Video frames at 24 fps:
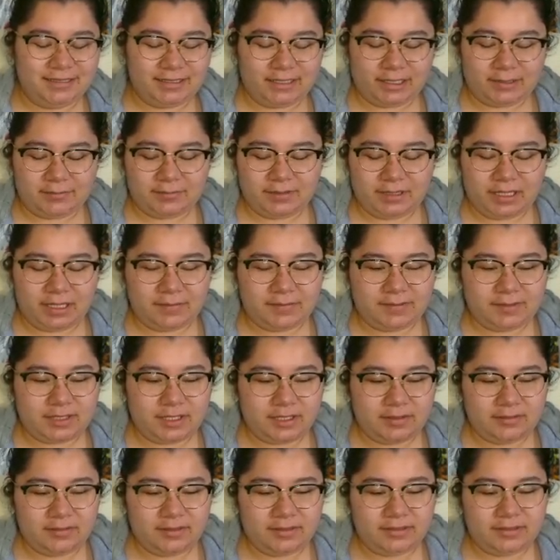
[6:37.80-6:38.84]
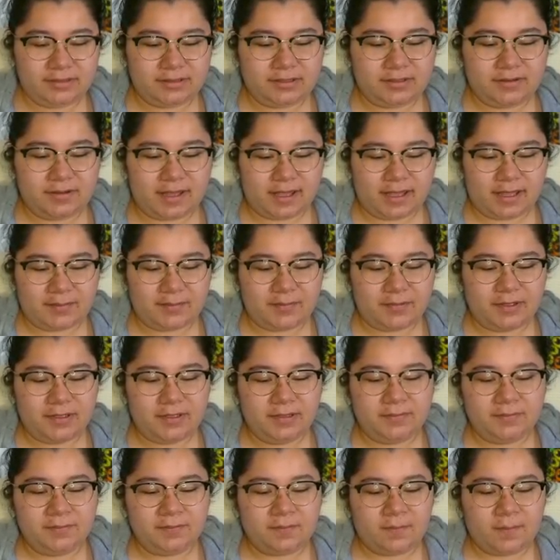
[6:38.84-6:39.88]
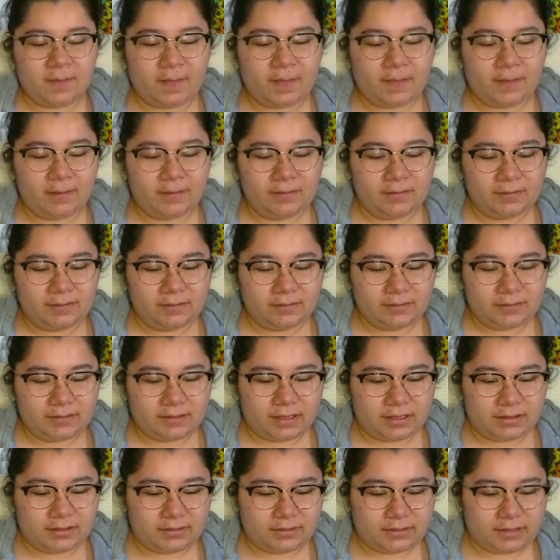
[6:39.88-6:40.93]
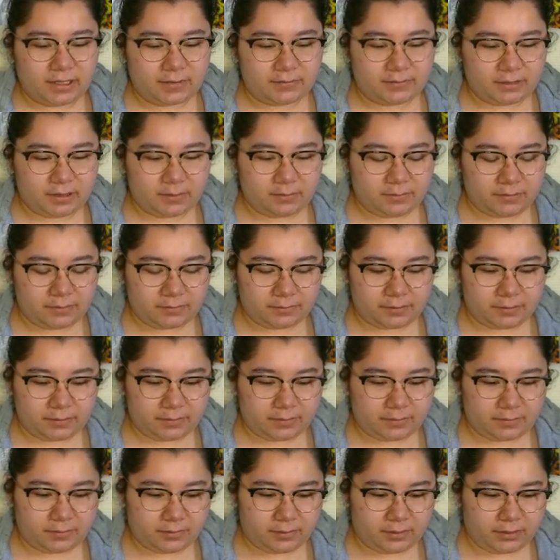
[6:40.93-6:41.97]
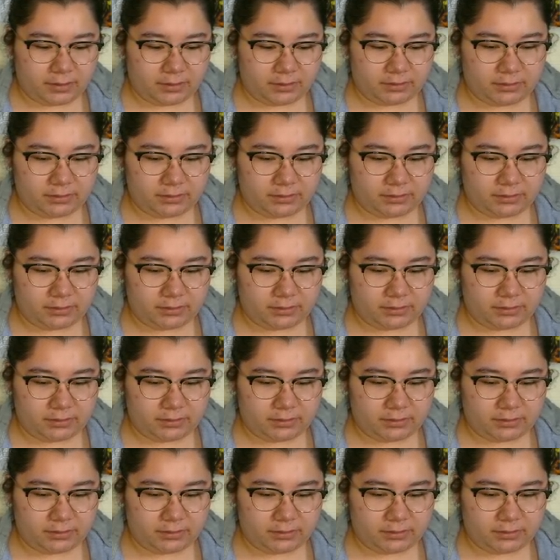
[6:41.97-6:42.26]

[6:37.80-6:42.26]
I'm, I'm genuinely so happy that the laptop was worth more.